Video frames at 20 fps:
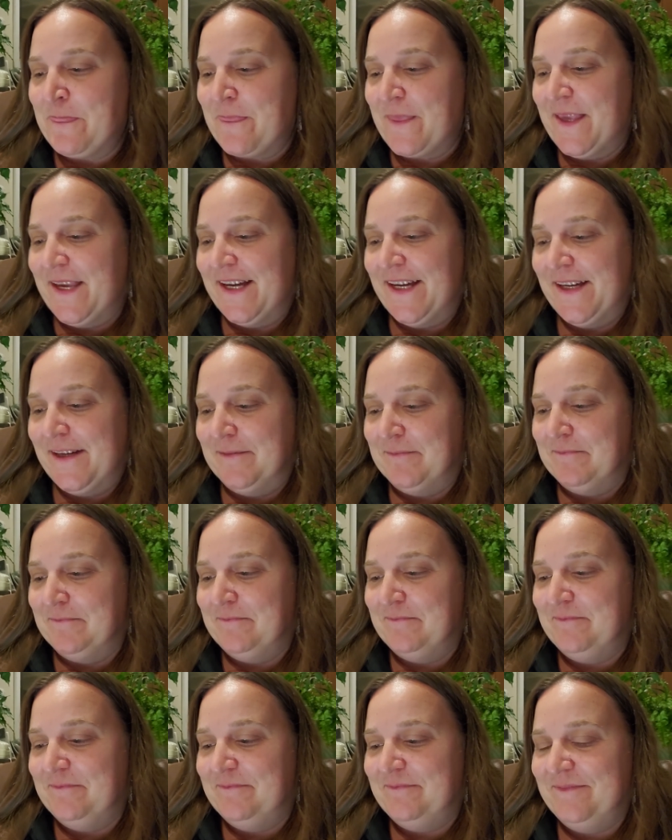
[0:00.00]

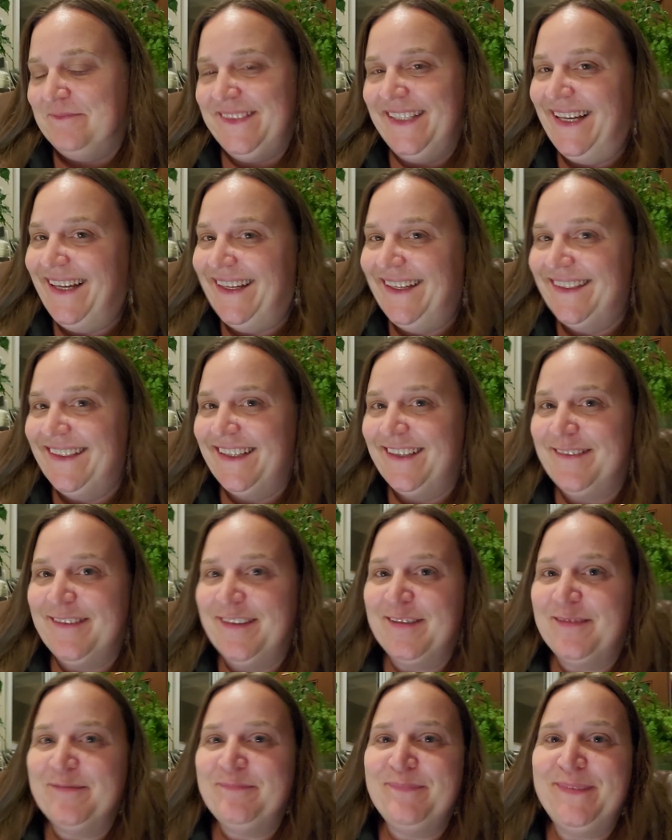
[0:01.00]
Yeah, I don't
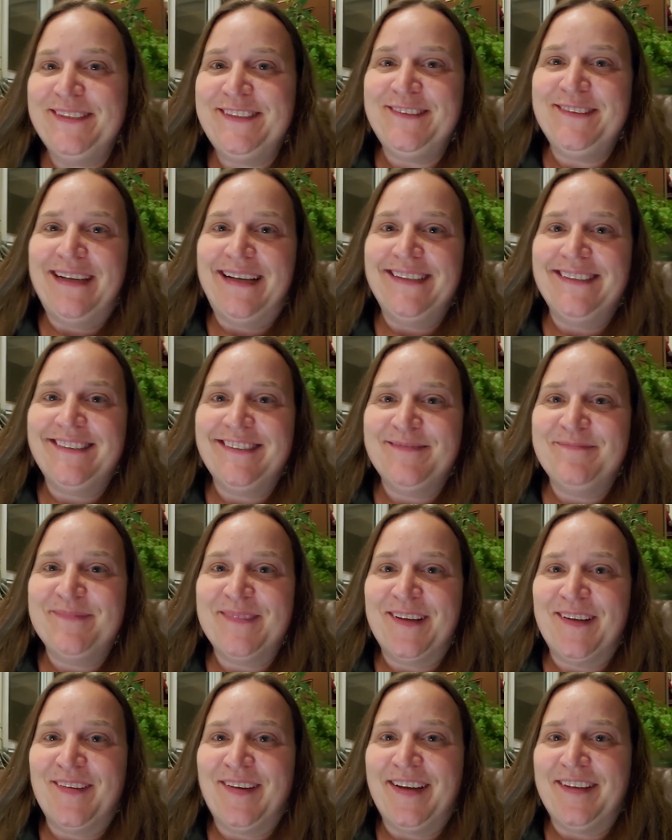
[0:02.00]
know. Miss you guys.
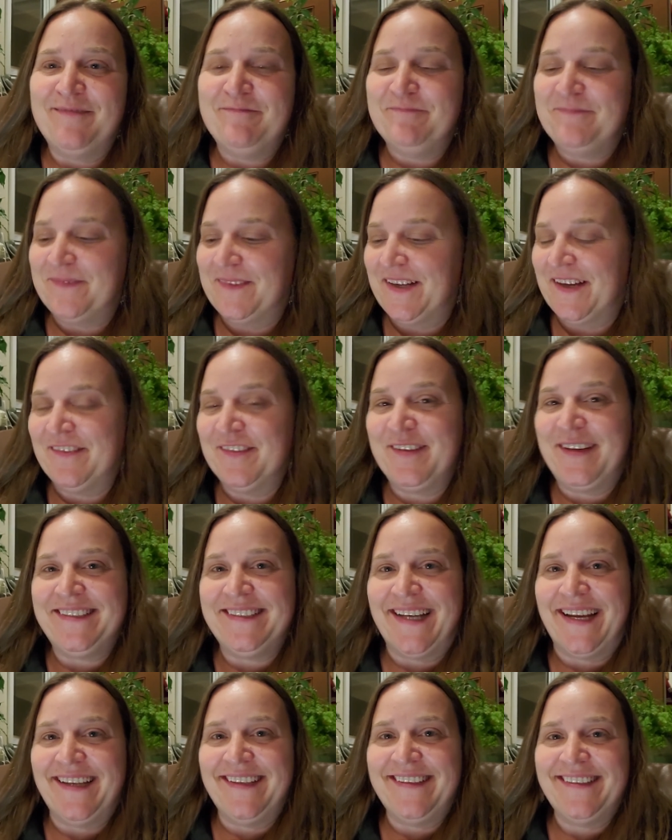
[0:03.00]
All right. Have a great
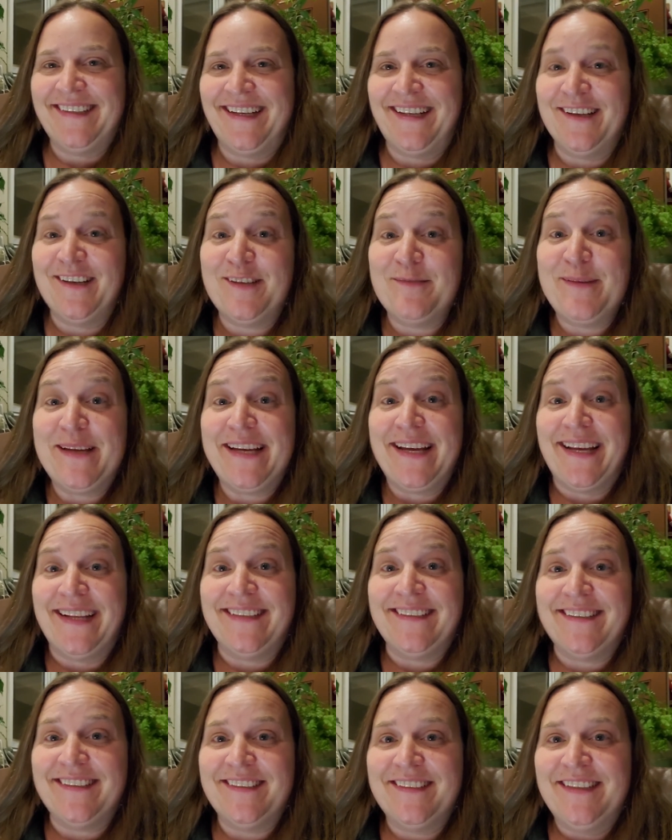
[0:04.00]
day and a good
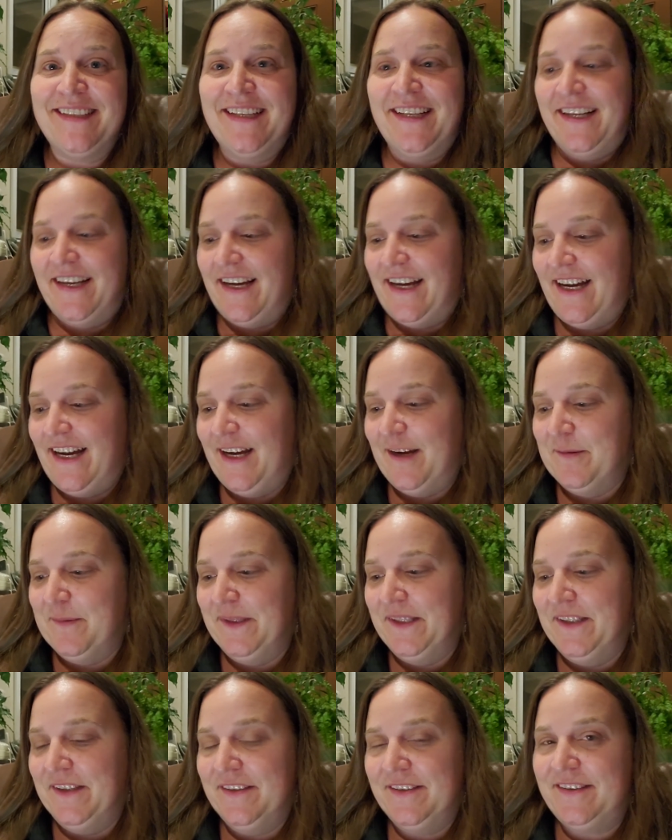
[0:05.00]
weekend. I
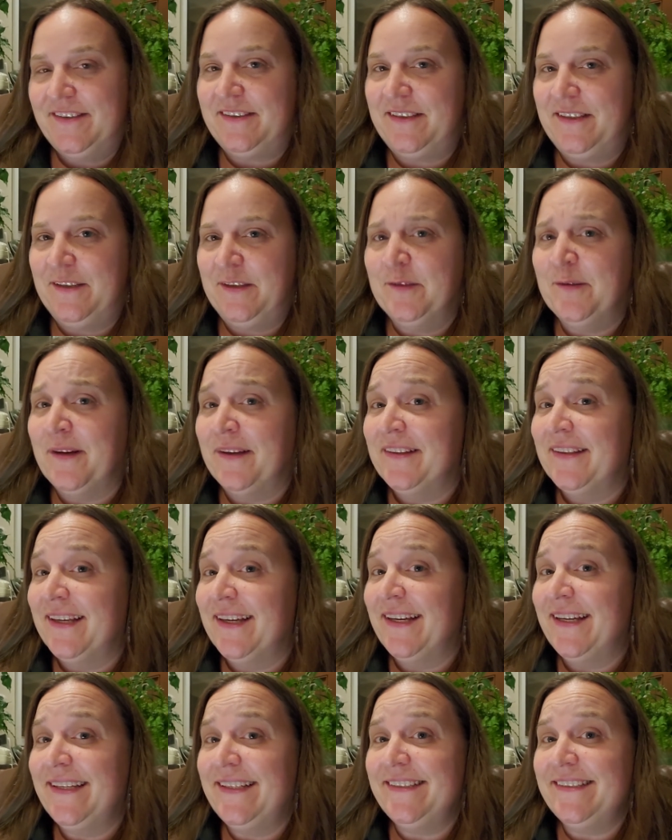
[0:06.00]
will see you
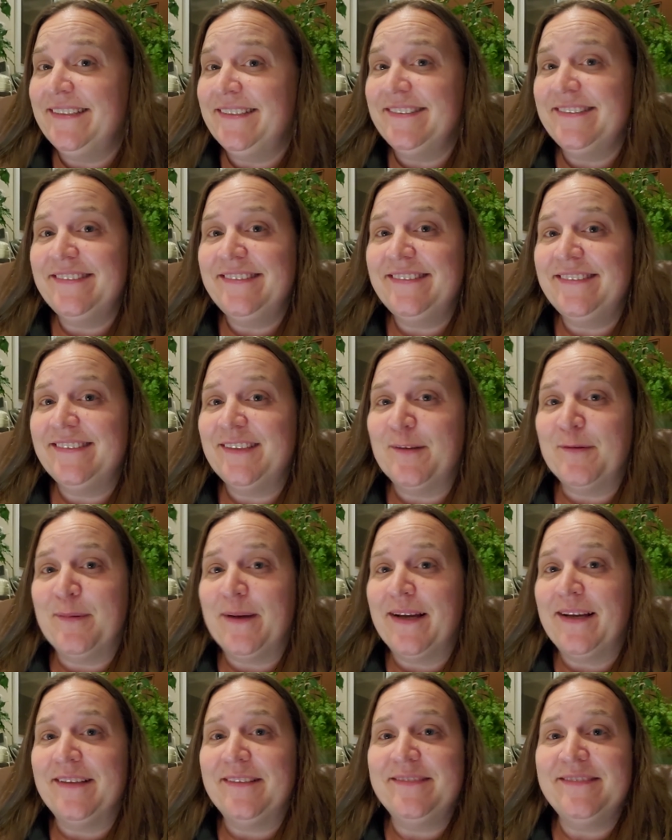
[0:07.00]
online
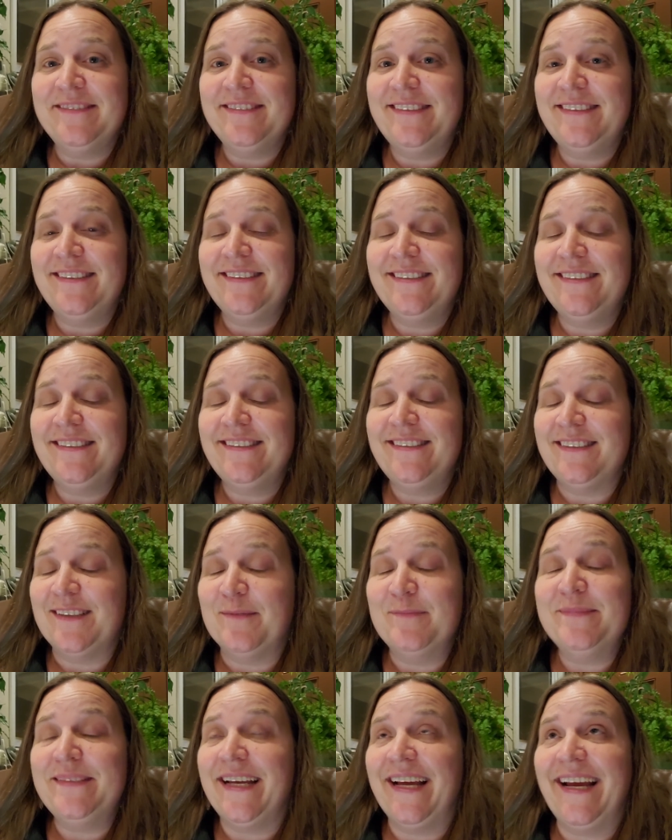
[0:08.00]
around
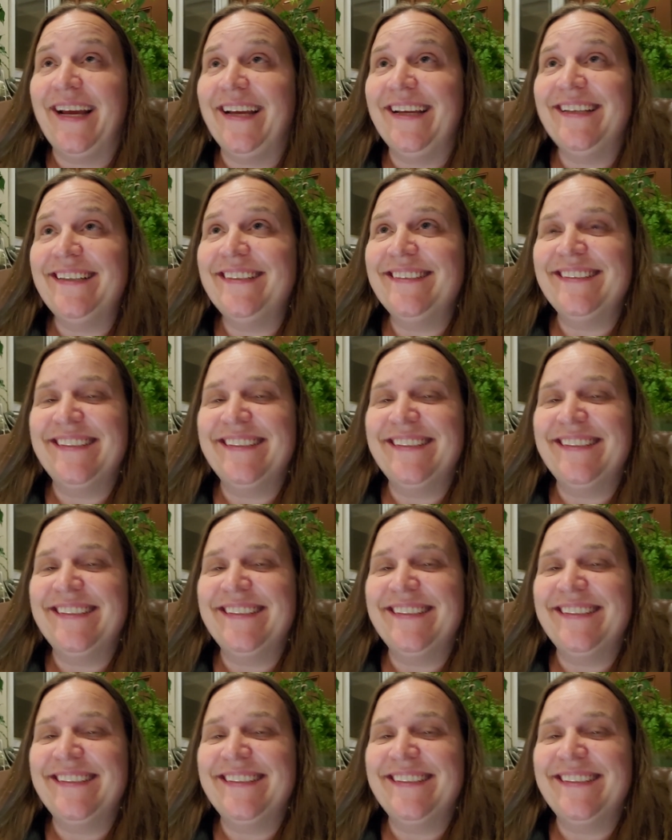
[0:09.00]
someday.